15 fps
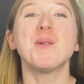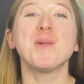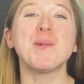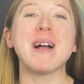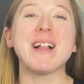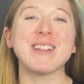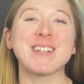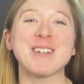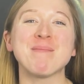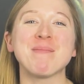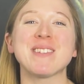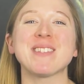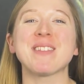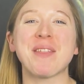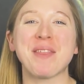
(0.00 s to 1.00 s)
welcome
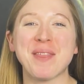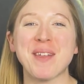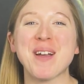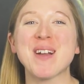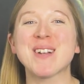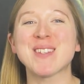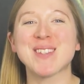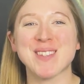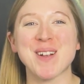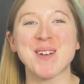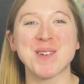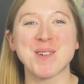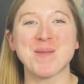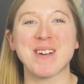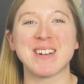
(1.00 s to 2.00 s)
to the third
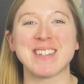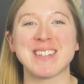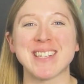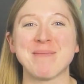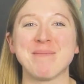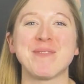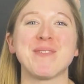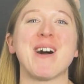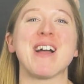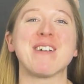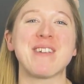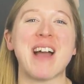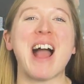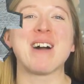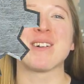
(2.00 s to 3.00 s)
Solar
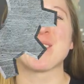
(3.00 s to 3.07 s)
175 How